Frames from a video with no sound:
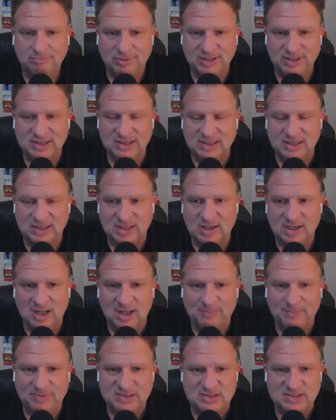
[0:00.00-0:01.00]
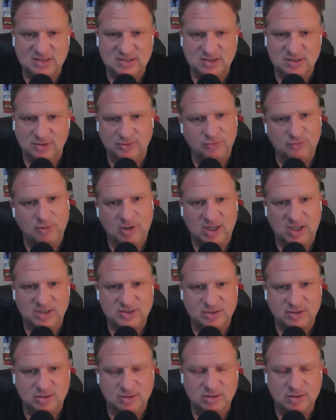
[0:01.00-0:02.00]
but the composition on the
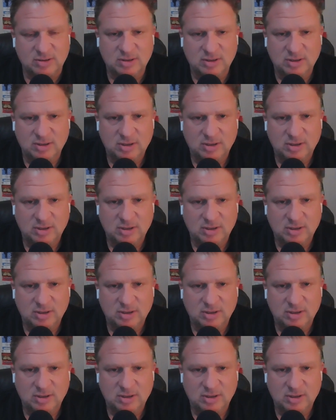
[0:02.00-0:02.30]
roster